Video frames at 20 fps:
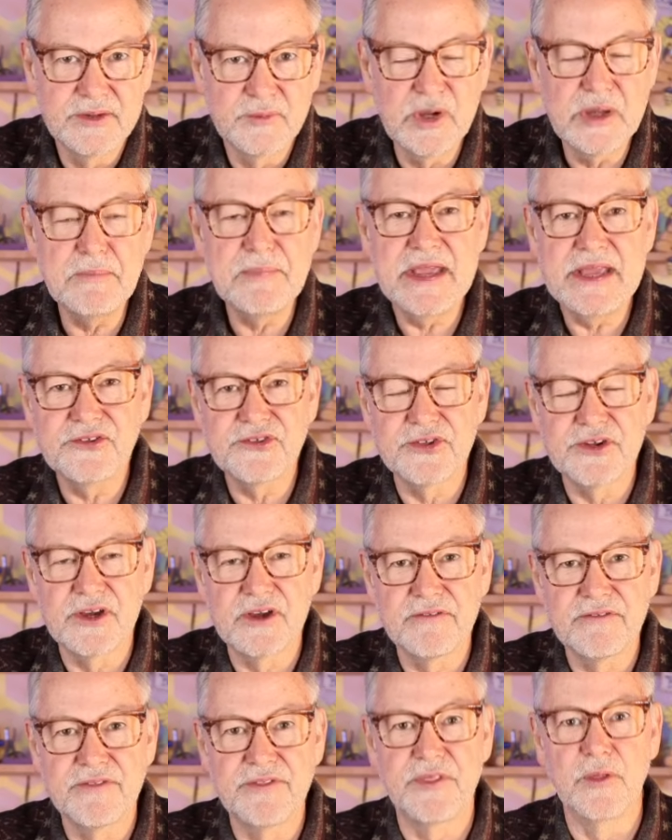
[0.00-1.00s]
We base it
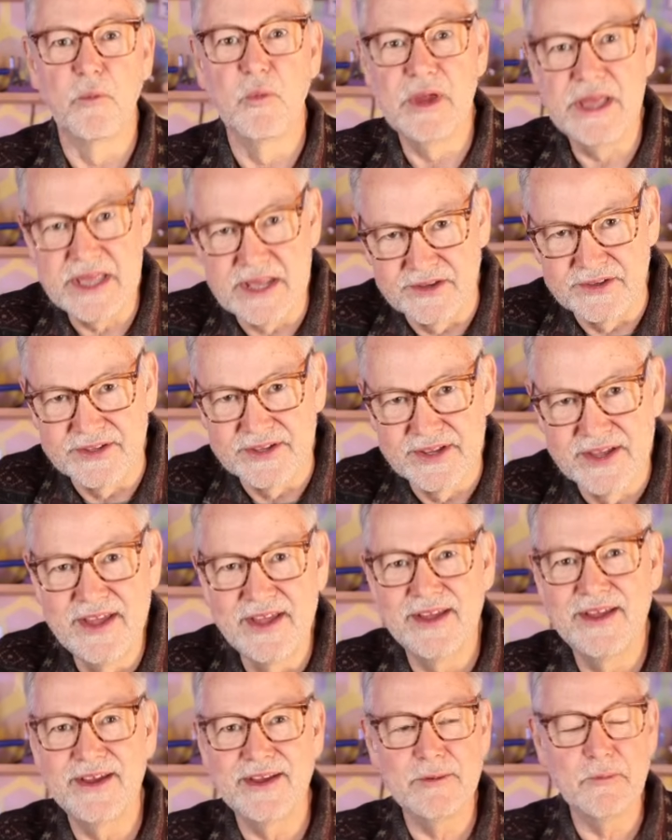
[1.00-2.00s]
off the wind.
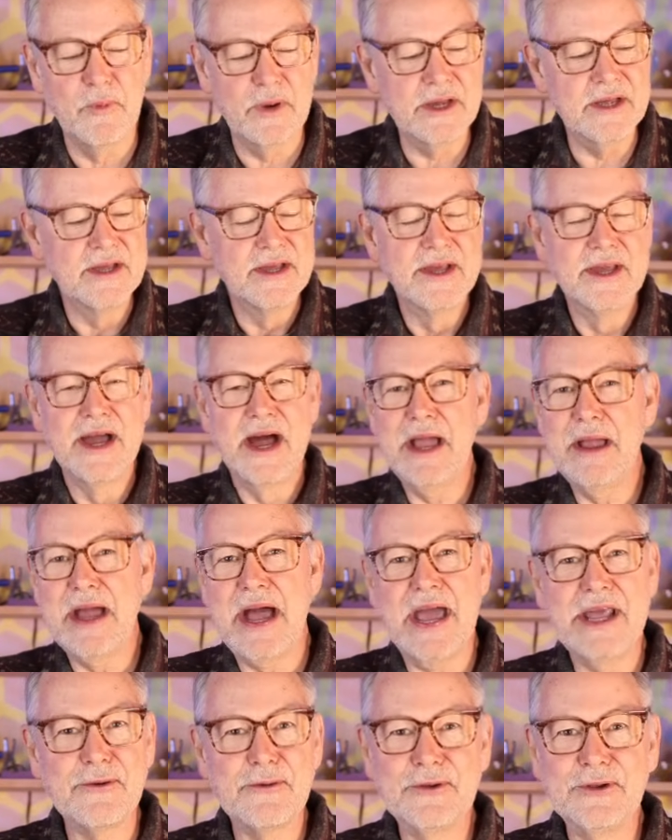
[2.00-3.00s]

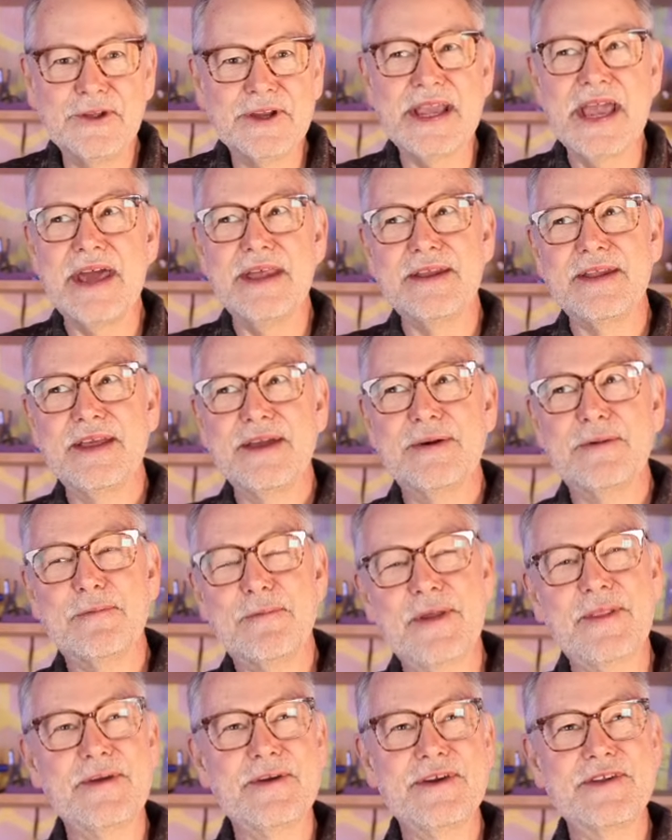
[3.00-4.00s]
I don't look at
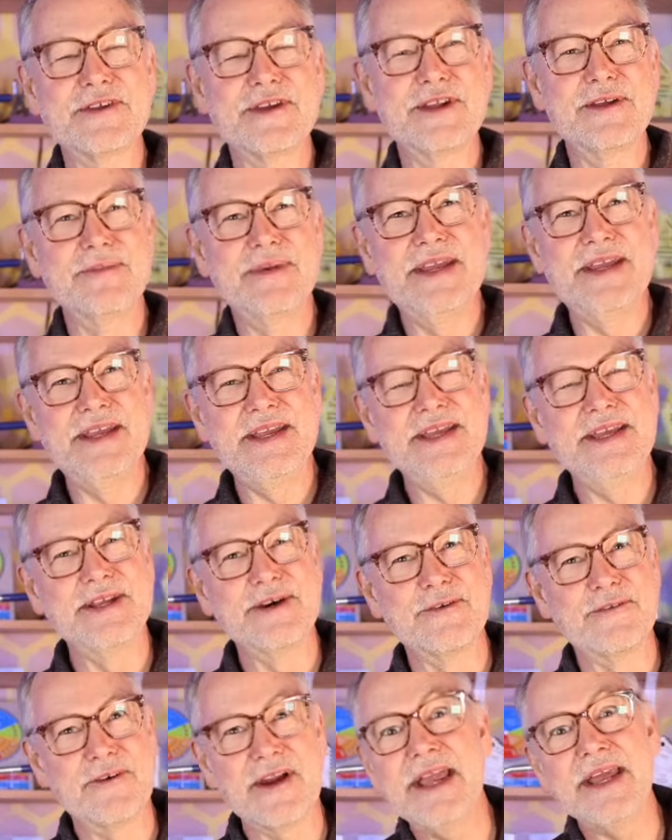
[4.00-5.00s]
whether it's going to be, you
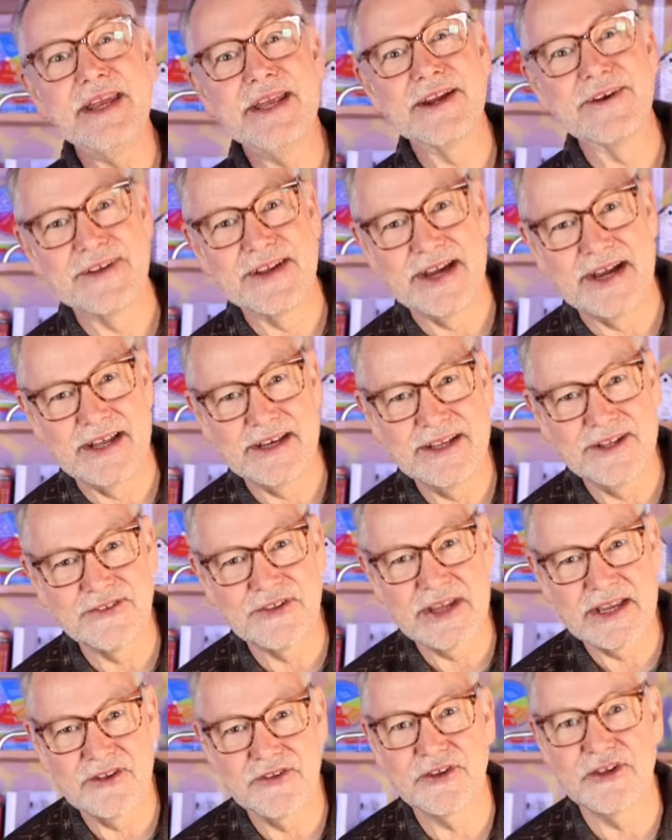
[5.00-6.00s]
know, raining or not. It's
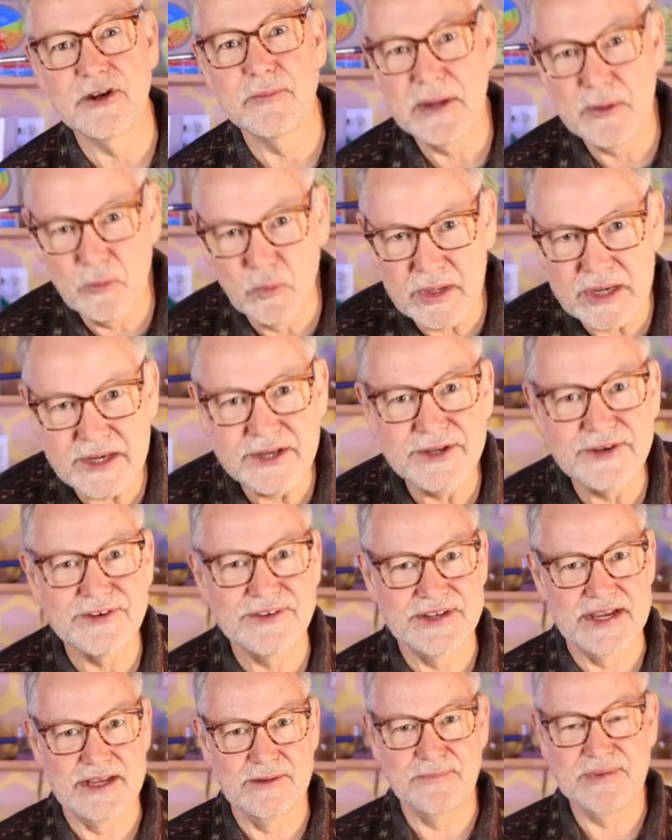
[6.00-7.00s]
like, is it going to be windy
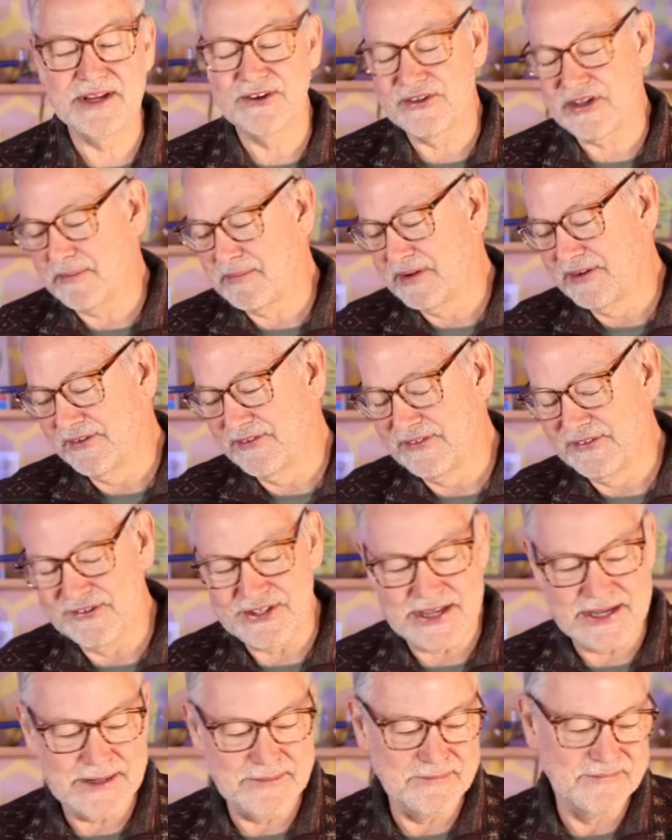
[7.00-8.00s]
or not? Because I'm under the
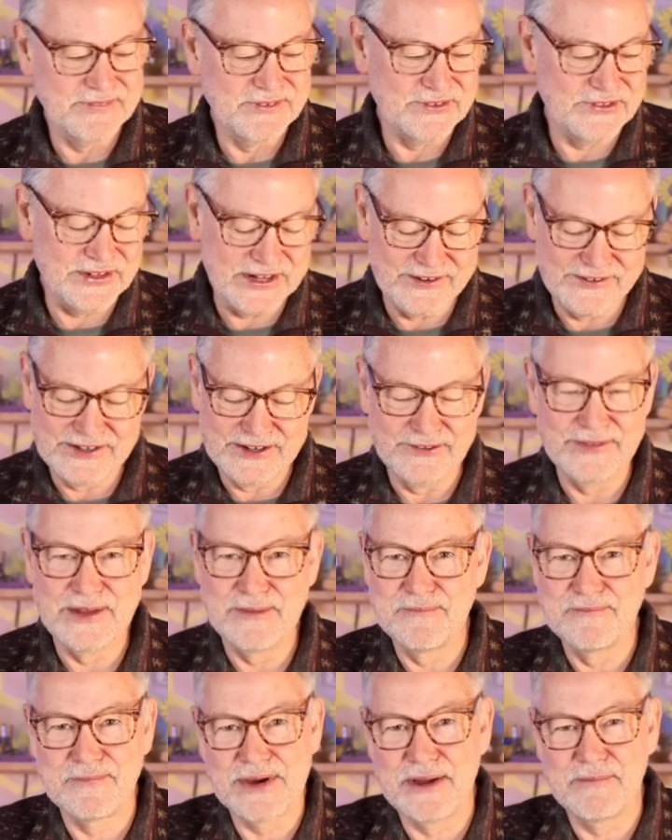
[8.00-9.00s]
same scenario
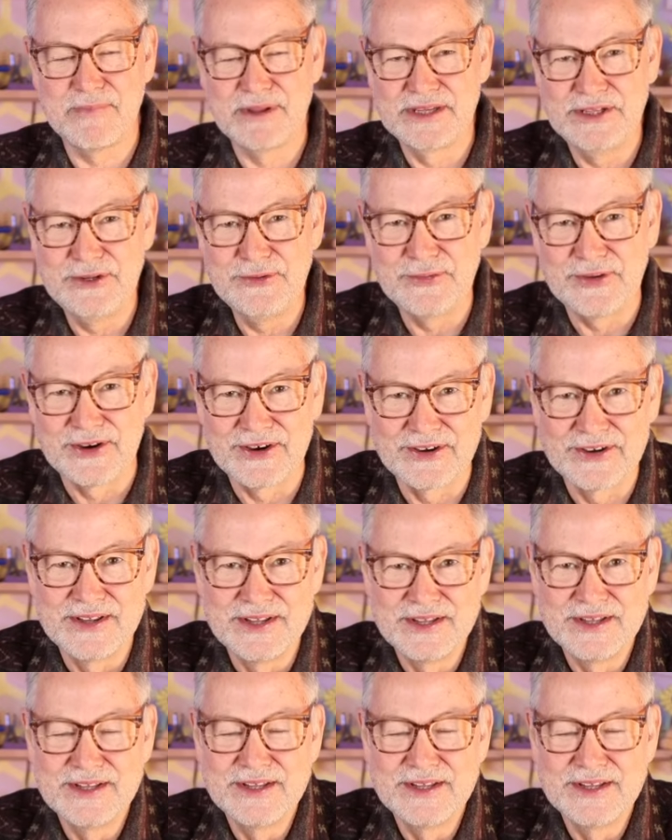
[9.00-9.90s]
that probably you are.